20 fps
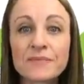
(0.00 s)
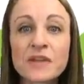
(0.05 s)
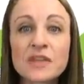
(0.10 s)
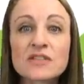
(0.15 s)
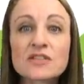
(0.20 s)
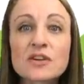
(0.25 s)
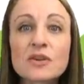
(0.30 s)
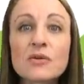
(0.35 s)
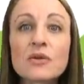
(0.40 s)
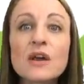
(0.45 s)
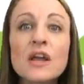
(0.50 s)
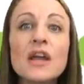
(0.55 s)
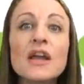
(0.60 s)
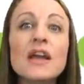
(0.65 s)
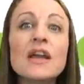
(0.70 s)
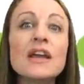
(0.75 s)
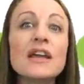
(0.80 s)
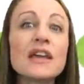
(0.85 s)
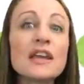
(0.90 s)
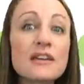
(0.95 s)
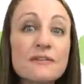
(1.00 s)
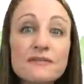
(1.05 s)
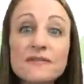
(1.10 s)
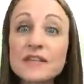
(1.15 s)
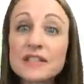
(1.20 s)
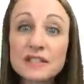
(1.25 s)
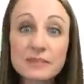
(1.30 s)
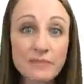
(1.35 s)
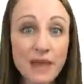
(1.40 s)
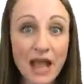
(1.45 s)
So, if
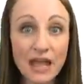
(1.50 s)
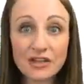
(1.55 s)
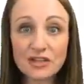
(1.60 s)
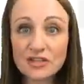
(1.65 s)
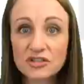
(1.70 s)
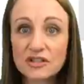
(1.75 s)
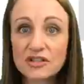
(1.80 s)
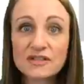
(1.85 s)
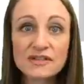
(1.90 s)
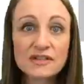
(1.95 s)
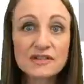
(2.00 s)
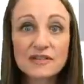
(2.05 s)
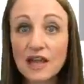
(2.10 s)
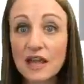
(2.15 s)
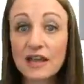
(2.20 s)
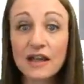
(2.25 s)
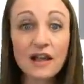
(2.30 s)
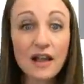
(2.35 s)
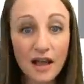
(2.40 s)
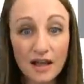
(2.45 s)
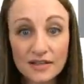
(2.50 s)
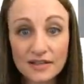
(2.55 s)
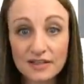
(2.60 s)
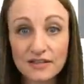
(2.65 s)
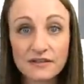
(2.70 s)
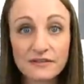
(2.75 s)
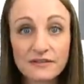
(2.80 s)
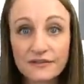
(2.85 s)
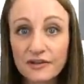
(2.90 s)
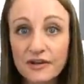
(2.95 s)
this match is a second
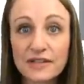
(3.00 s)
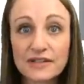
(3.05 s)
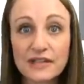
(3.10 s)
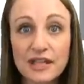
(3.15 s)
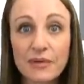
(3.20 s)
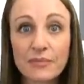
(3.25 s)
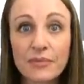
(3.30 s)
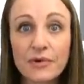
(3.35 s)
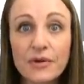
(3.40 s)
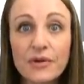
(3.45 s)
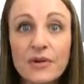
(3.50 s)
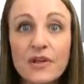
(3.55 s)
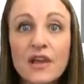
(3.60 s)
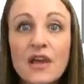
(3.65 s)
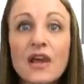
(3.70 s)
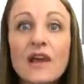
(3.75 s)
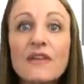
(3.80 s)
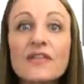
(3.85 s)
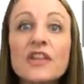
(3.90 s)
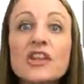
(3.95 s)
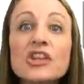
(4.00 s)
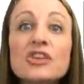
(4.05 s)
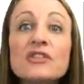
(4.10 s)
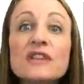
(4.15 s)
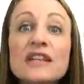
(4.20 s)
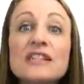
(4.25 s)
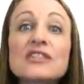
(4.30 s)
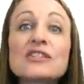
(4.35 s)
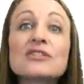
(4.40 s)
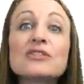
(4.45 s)
cousin, for example, then you
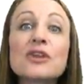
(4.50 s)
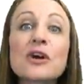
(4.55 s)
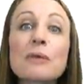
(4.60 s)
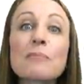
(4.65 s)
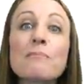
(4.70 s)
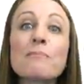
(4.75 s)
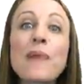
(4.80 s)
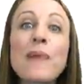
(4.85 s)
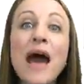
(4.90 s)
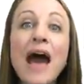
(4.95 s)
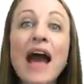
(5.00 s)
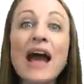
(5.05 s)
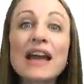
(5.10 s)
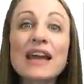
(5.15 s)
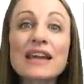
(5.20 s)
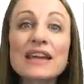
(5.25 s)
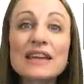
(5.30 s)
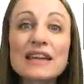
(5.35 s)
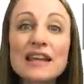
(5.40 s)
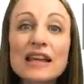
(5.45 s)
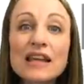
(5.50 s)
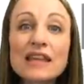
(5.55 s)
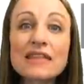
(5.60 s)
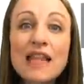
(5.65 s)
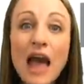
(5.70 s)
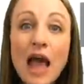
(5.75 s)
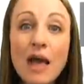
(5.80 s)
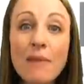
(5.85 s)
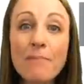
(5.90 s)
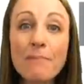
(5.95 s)
need to look back in
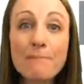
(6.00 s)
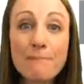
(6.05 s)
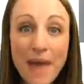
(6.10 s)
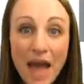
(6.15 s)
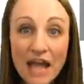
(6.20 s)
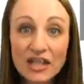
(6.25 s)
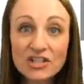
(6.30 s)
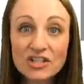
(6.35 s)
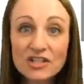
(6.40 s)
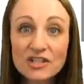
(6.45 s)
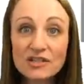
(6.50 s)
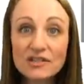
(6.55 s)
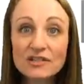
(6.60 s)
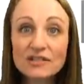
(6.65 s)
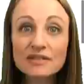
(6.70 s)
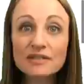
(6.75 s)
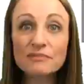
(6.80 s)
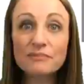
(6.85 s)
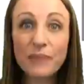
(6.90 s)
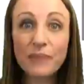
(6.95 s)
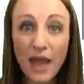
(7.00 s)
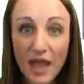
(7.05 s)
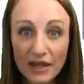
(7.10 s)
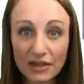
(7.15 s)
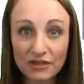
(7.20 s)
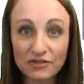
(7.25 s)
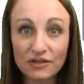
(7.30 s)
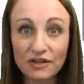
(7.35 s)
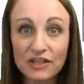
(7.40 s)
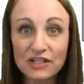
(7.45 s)
that match's
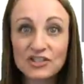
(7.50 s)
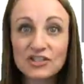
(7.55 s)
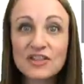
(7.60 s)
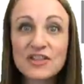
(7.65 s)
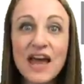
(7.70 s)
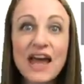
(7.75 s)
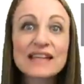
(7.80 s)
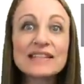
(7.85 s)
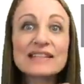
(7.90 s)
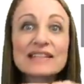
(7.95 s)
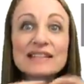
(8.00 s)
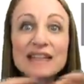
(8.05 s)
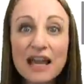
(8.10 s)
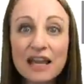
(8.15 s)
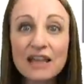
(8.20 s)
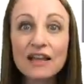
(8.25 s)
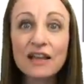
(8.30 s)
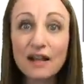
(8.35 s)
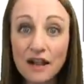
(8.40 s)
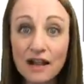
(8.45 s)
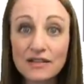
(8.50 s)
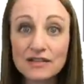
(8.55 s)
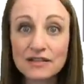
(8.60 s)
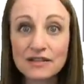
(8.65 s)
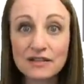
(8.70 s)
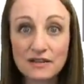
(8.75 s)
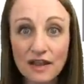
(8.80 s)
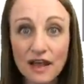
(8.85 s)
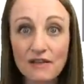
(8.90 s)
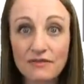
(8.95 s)
pedigree to that second
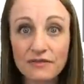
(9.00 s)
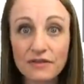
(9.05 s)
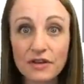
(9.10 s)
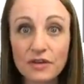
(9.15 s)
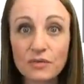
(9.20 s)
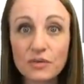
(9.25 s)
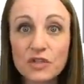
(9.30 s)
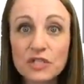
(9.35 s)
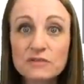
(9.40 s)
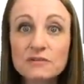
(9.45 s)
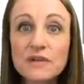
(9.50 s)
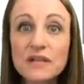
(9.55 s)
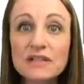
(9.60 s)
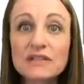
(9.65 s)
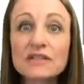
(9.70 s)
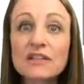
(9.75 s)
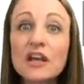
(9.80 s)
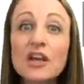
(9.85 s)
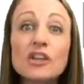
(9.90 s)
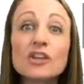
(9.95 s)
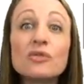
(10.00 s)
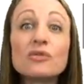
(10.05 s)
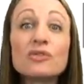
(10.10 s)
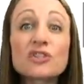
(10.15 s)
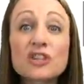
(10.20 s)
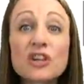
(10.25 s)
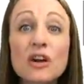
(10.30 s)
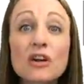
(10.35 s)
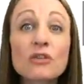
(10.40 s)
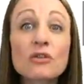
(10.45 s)
cousin level, which means you
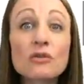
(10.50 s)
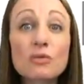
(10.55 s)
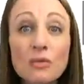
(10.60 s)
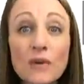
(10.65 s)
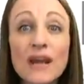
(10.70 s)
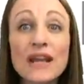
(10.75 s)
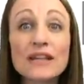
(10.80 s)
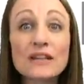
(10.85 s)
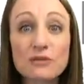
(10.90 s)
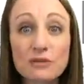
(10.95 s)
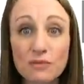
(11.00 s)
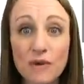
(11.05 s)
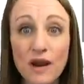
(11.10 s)
share great